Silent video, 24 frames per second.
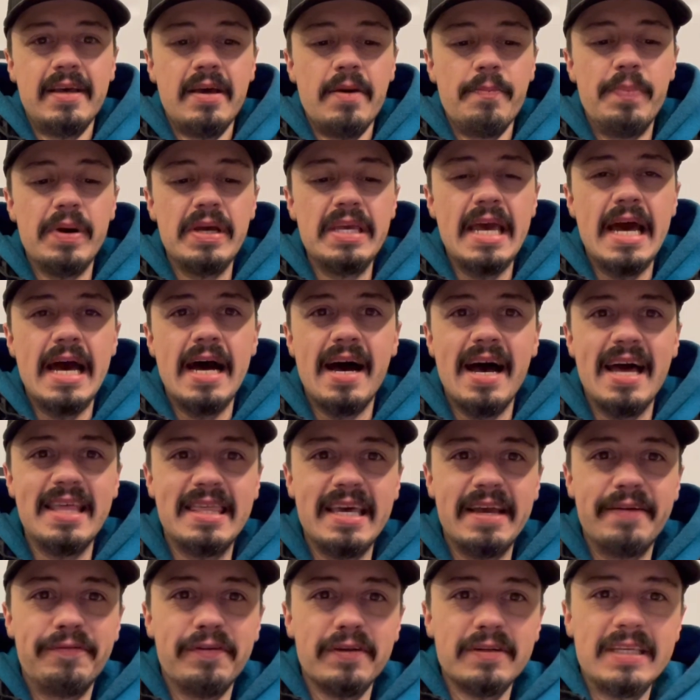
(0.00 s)
But yeah, I
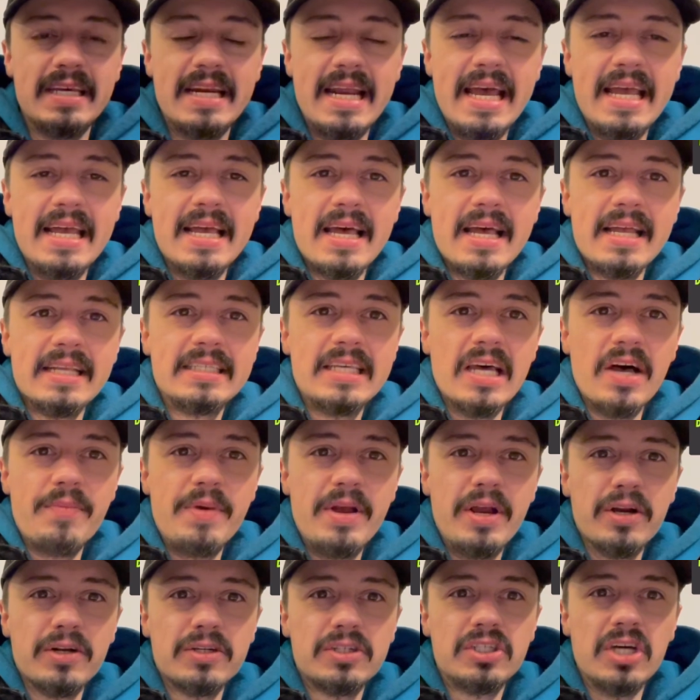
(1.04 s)
think for today, tell me
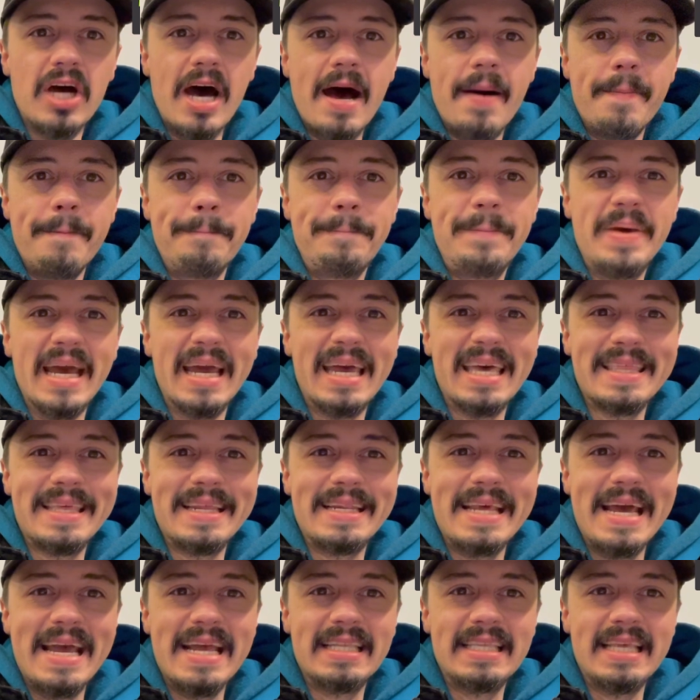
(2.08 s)
your top pick of the
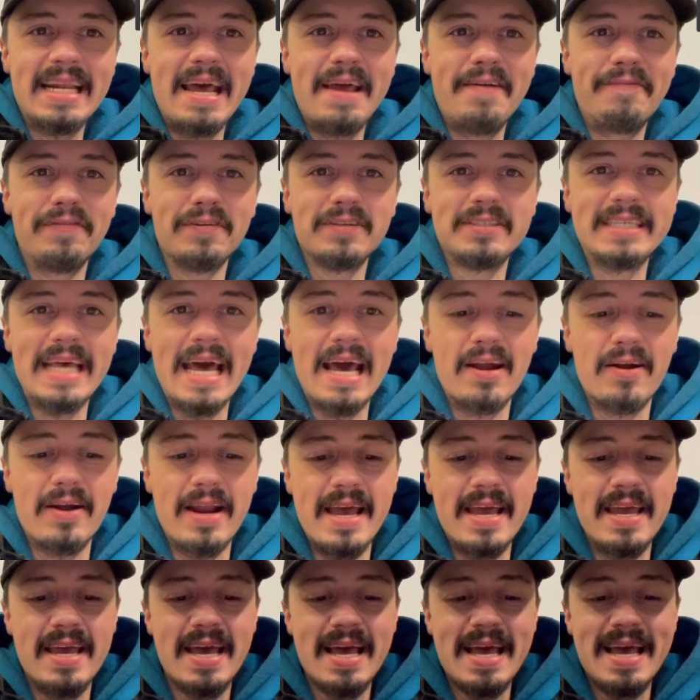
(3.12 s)
day today for
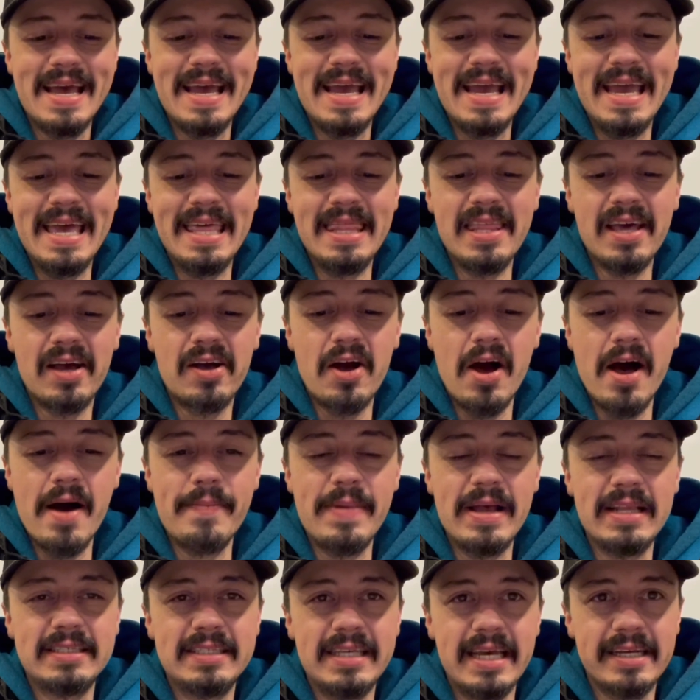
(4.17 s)
Saturday in the
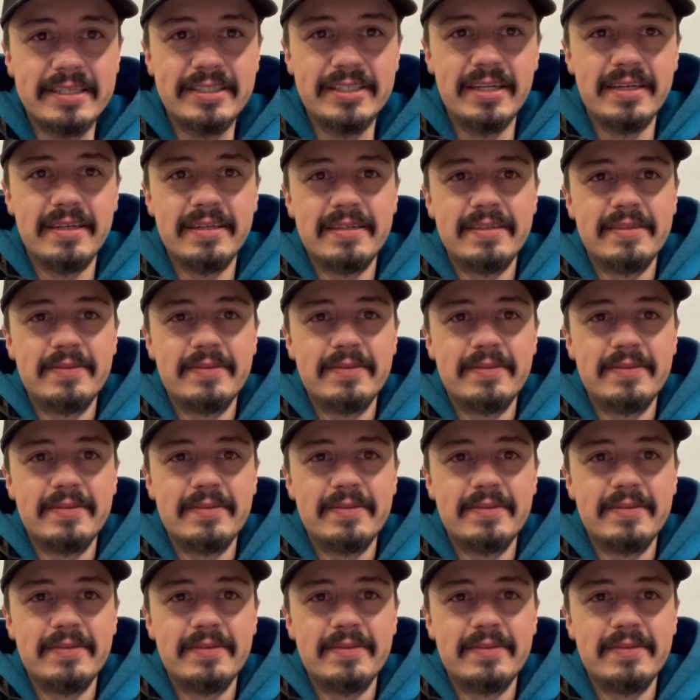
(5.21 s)
comment section.